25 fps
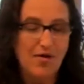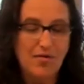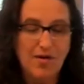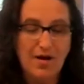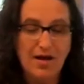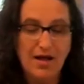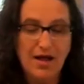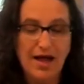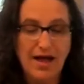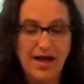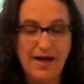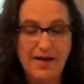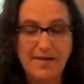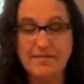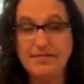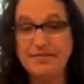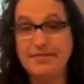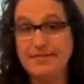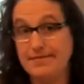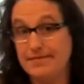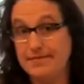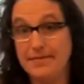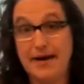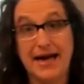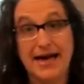Well, um,
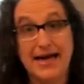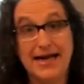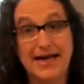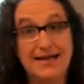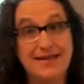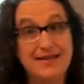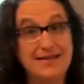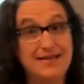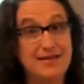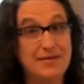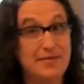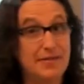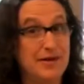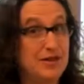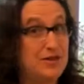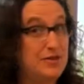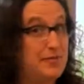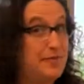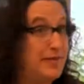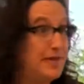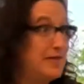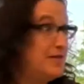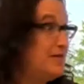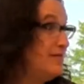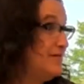mine is the
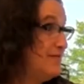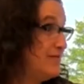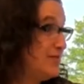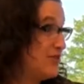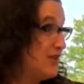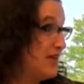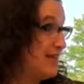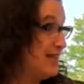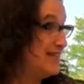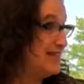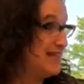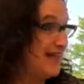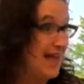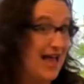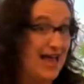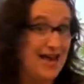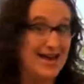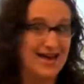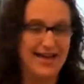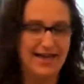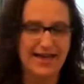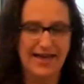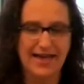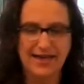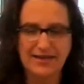budget bill strikes again,
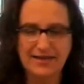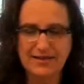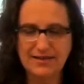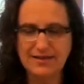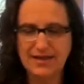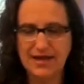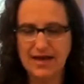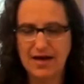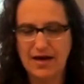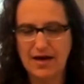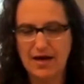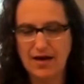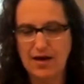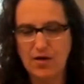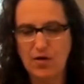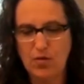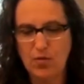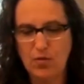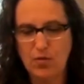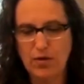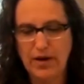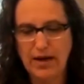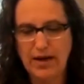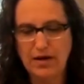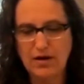I guess. Uh,
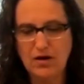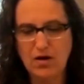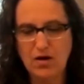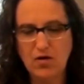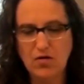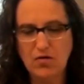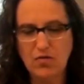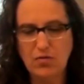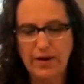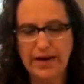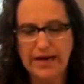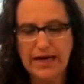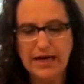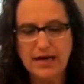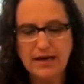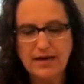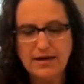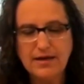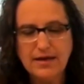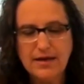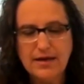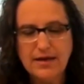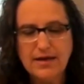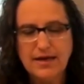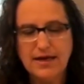we know WHEDA
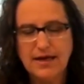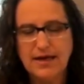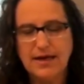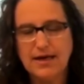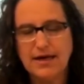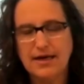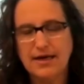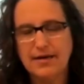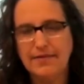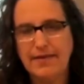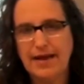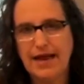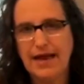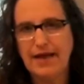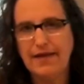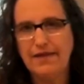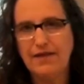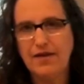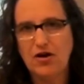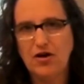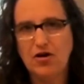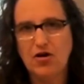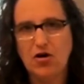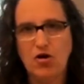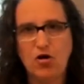um, and
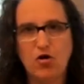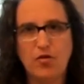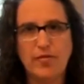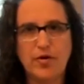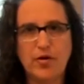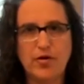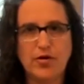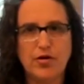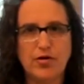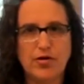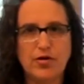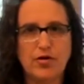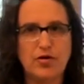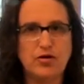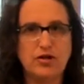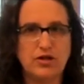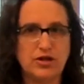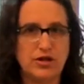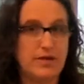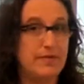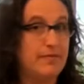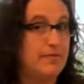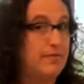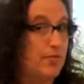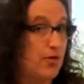their
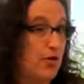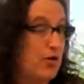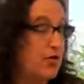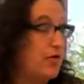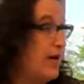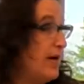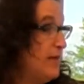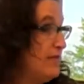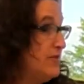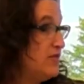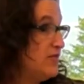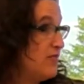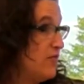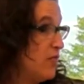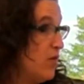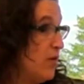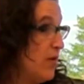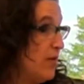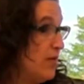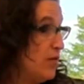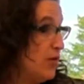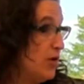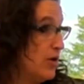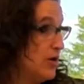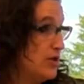homeownership programs
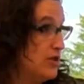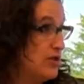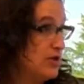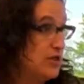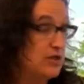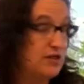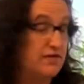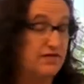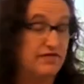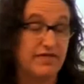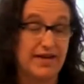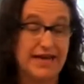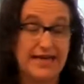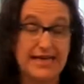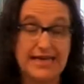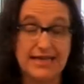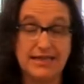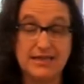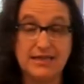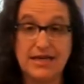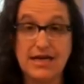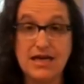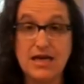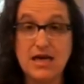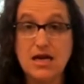for mortgages and
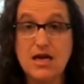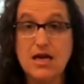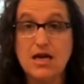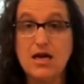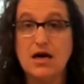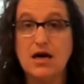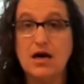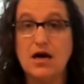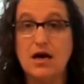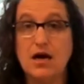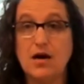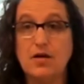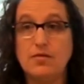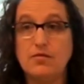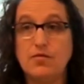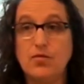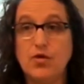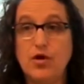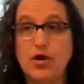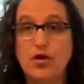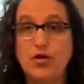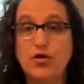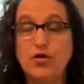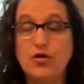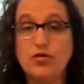financing. Um,
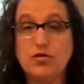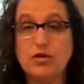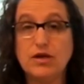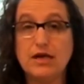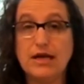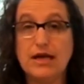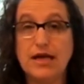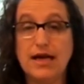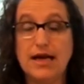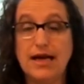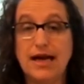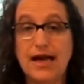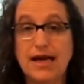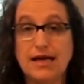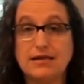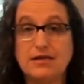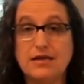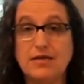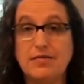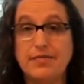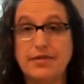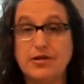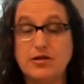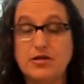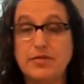the newly
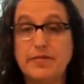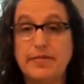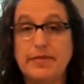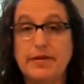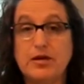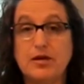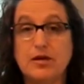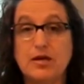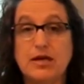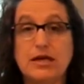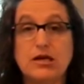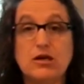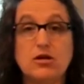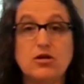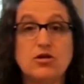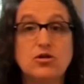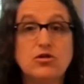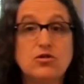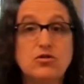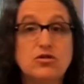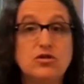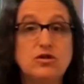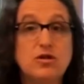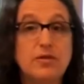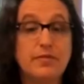enacted budget bill
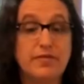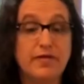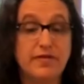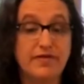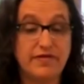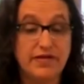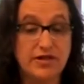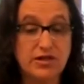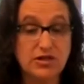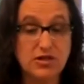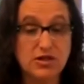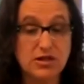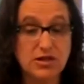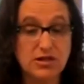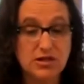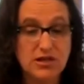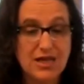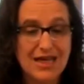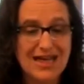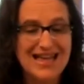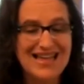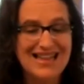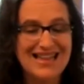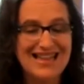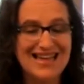includes some provisions
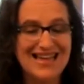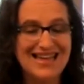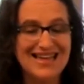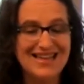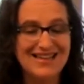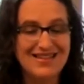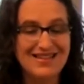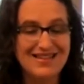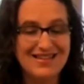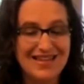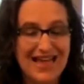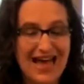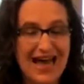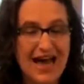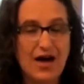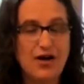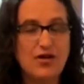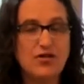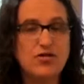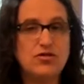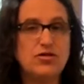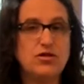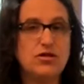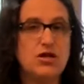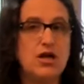that
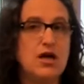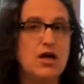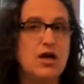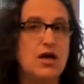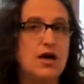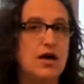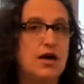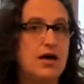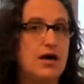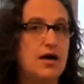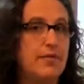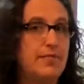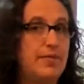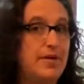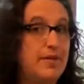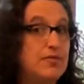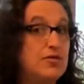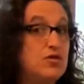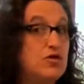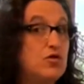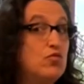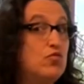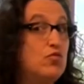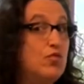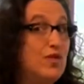allows uh,
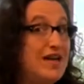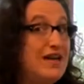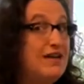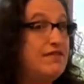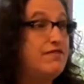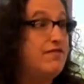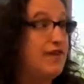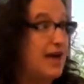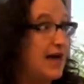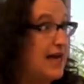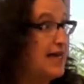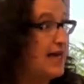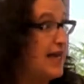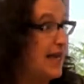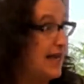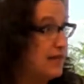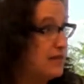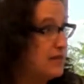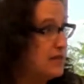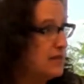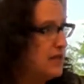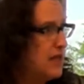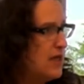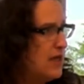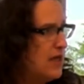people to
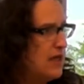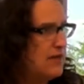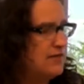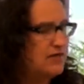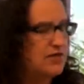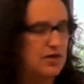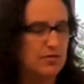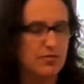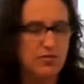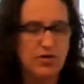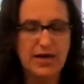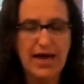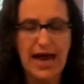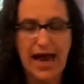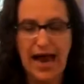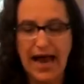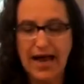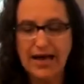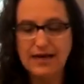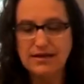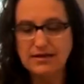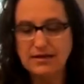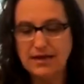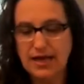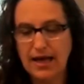refinance. If someone
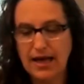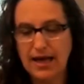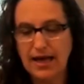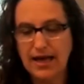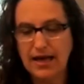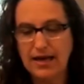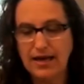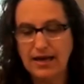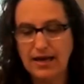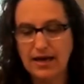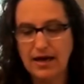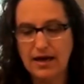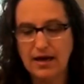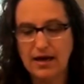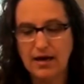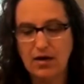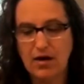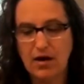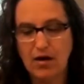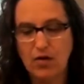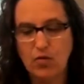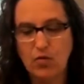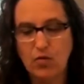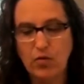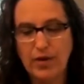has a,
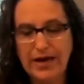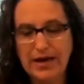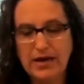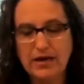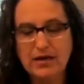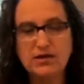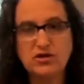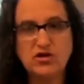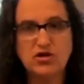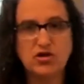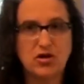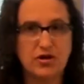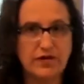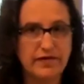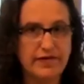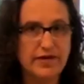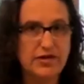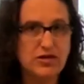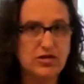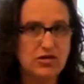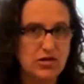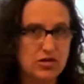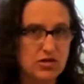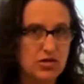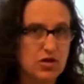uh, a WHEDA
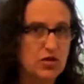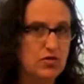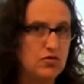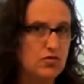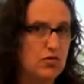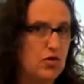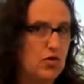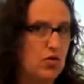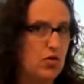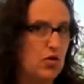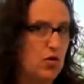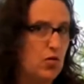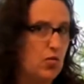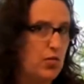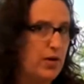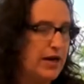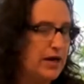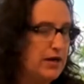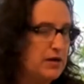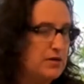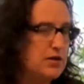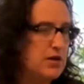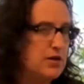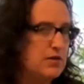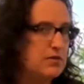serviced loan or a
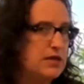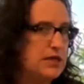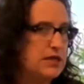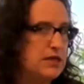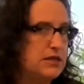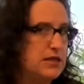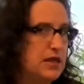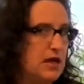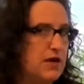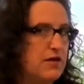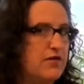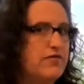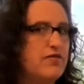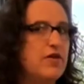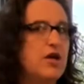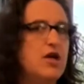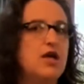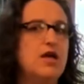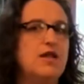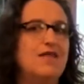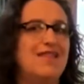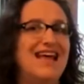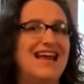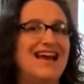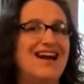WHEDA loan
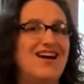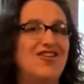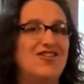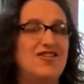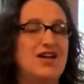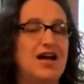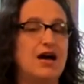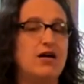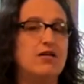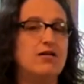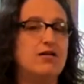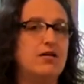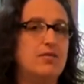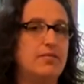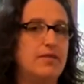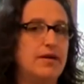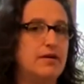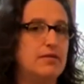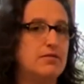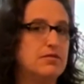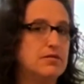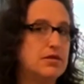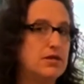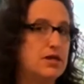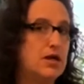itself, they are now going to be
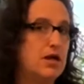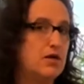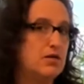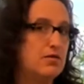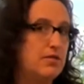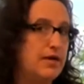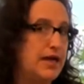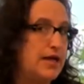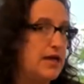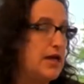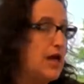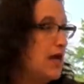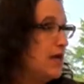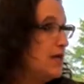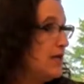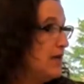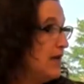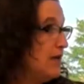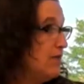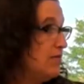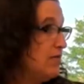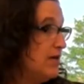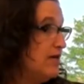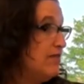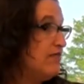able to go in and
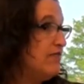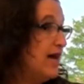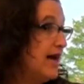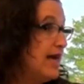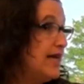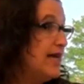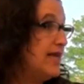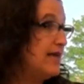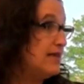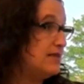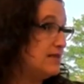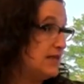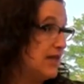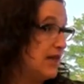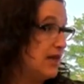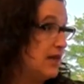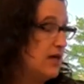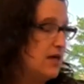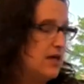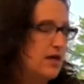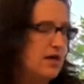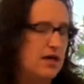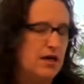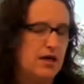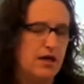get
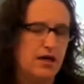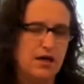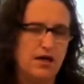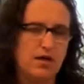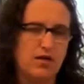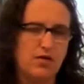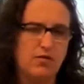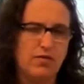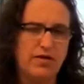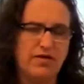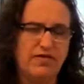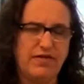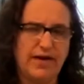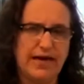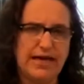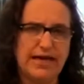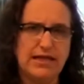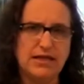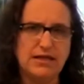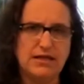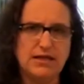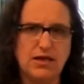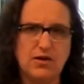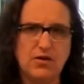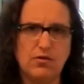refinancing. Uh, the
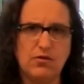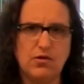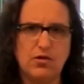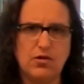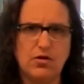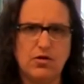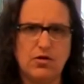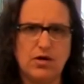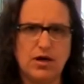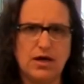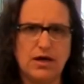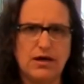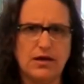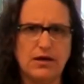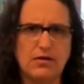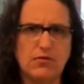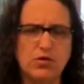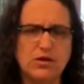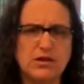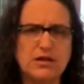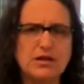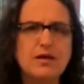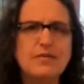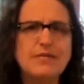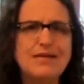refinancing were, uh,
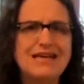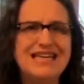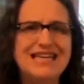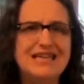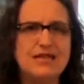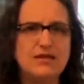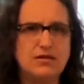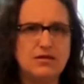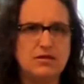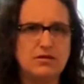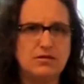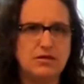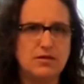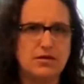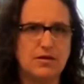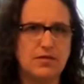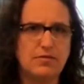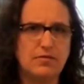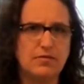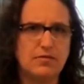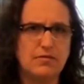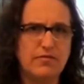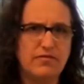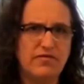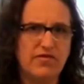was limited to
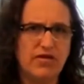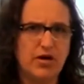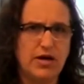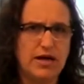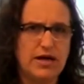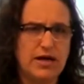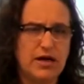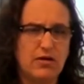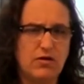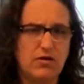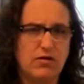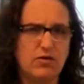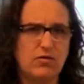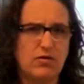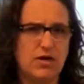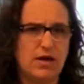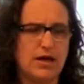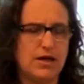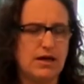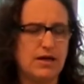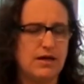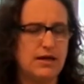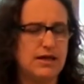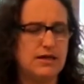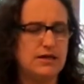some very narrow
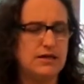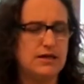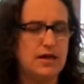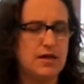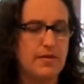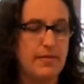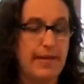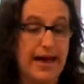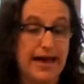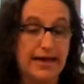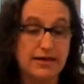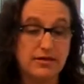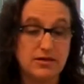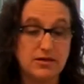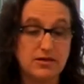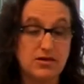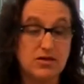uh, things in the past.